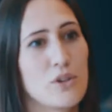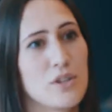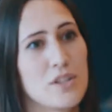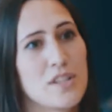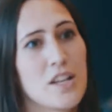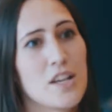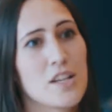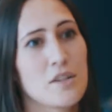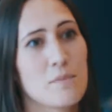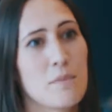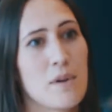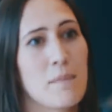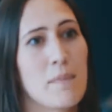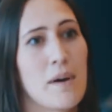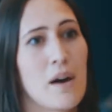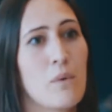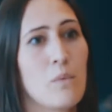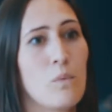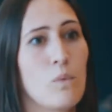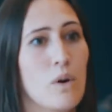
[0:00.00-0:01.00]
could you tell us a bit
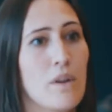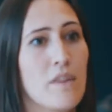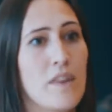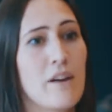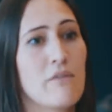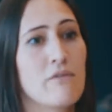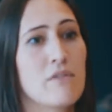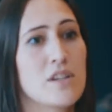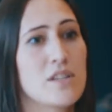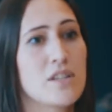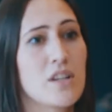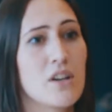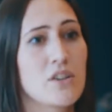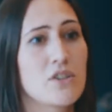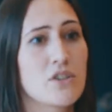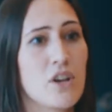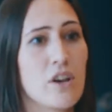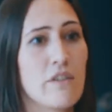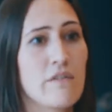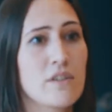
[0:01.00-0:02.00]
about what that
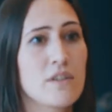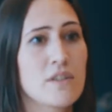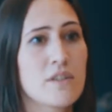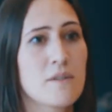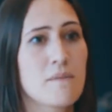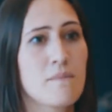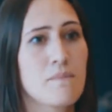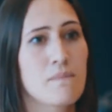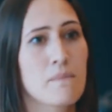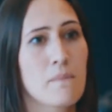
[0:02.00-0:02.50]
research covers?